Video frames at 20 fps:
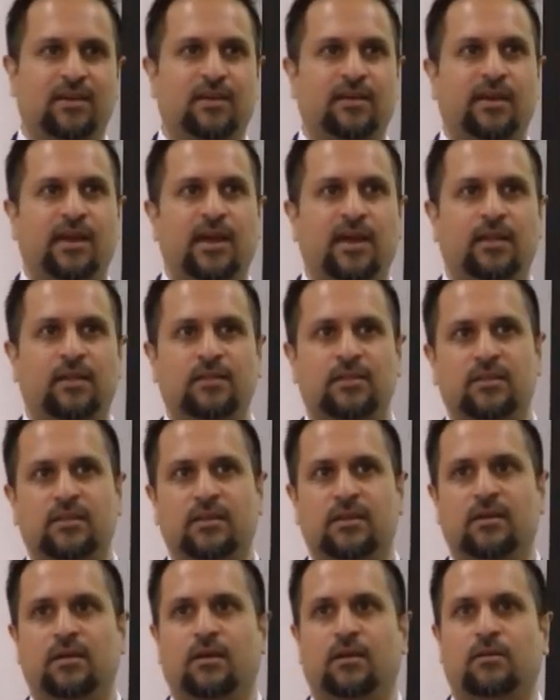and
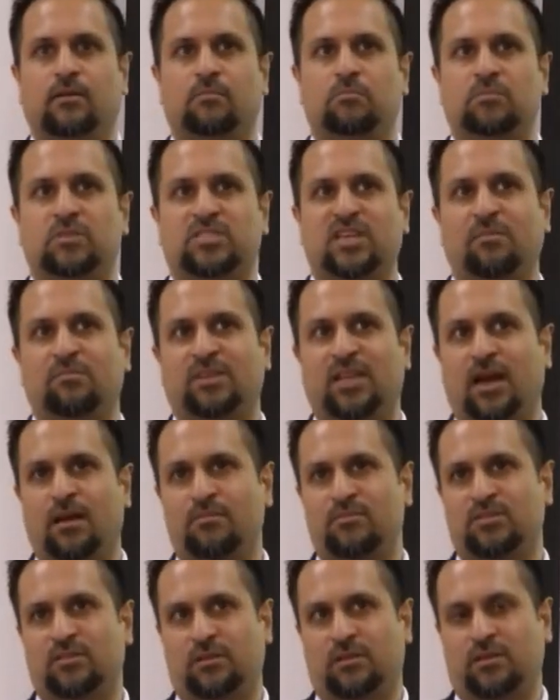
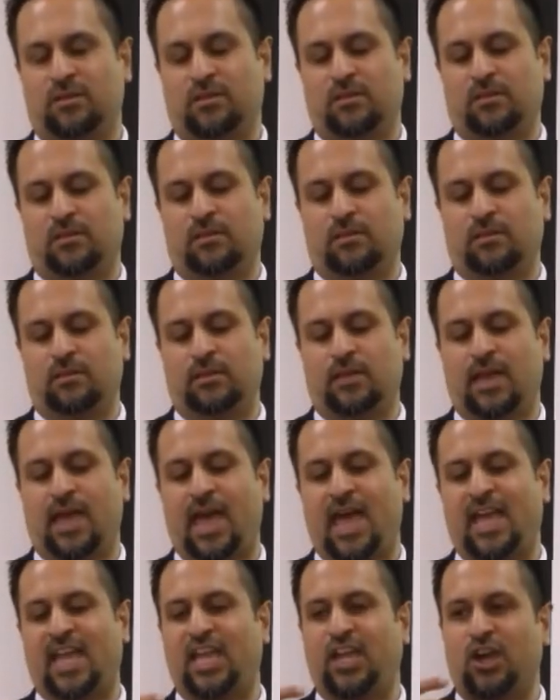sometimes the
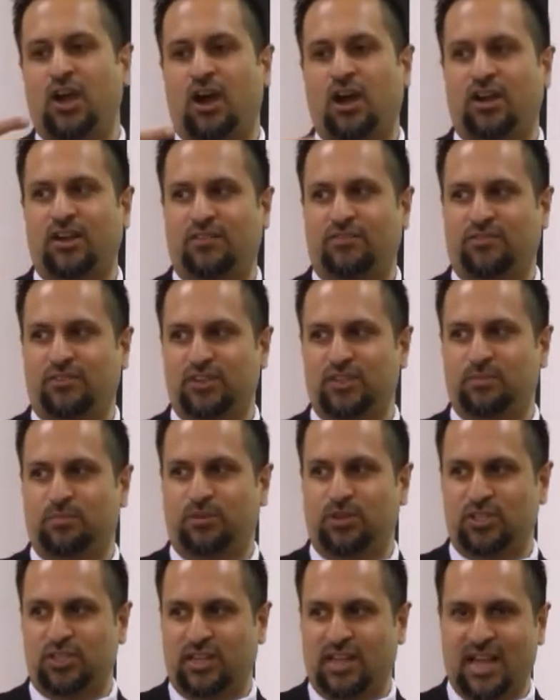hagiographer's
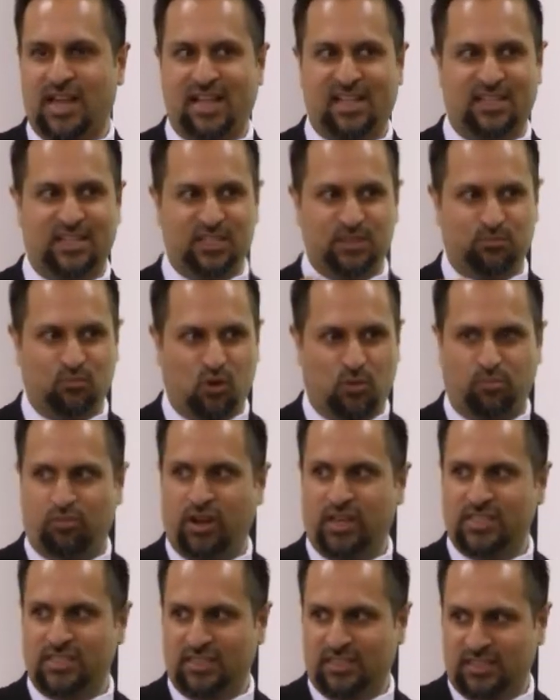personality is more
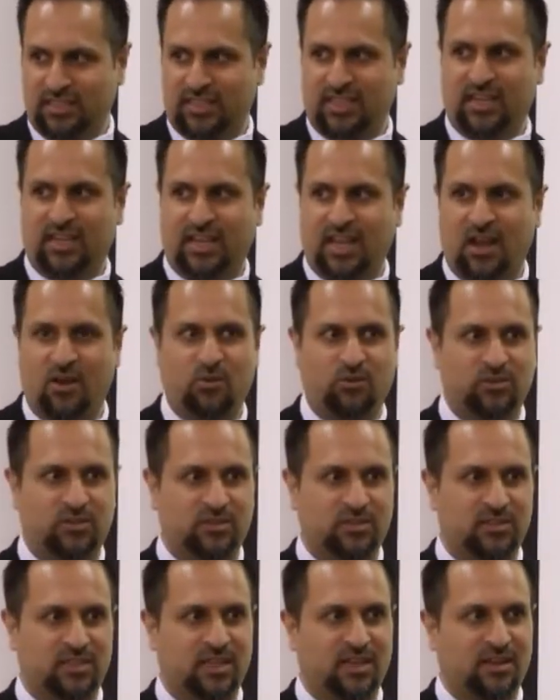present in the account
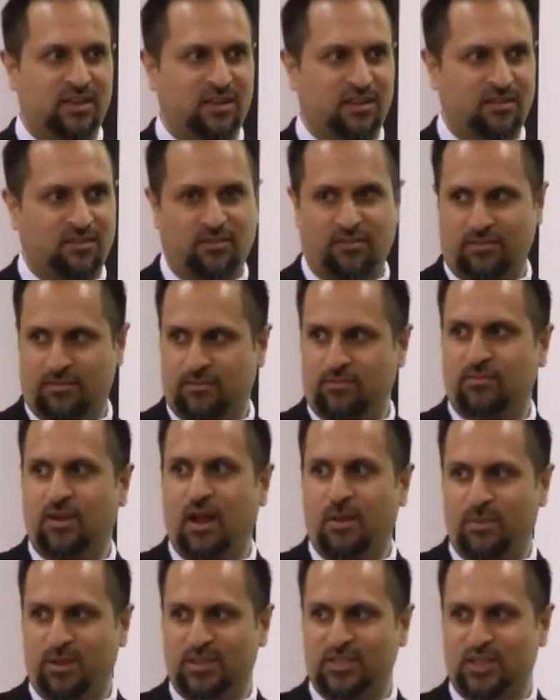than
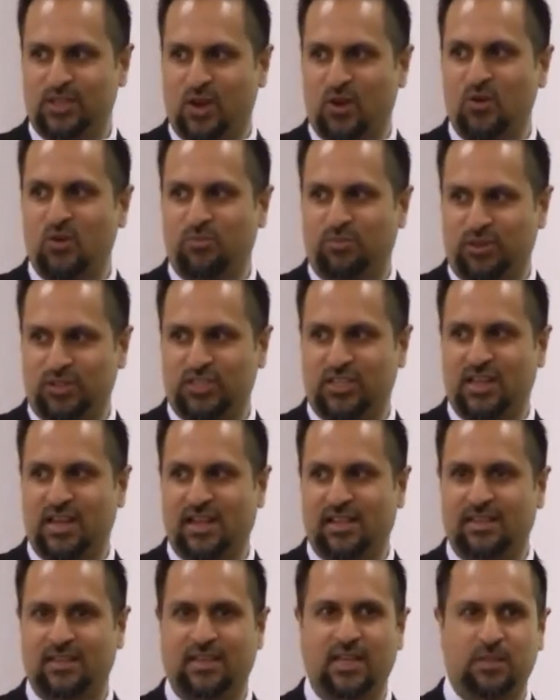Rabia's own
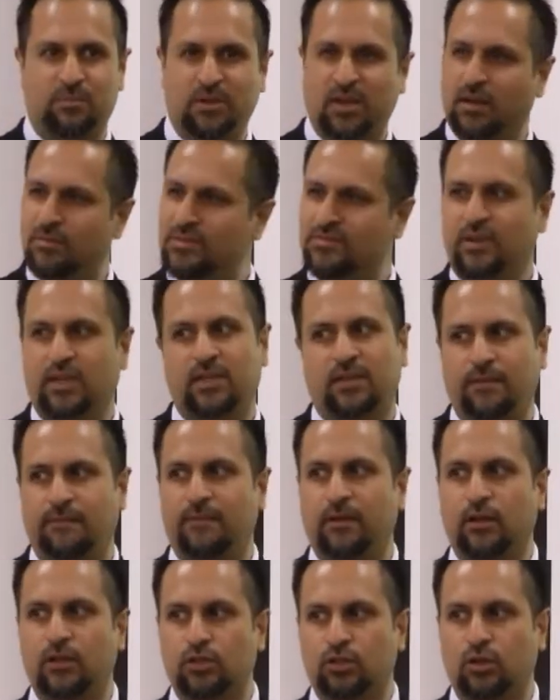personality. It becomes very
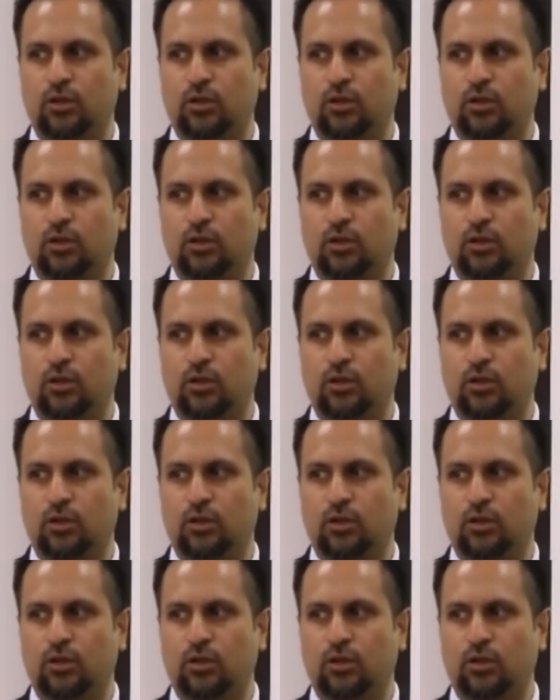difficult to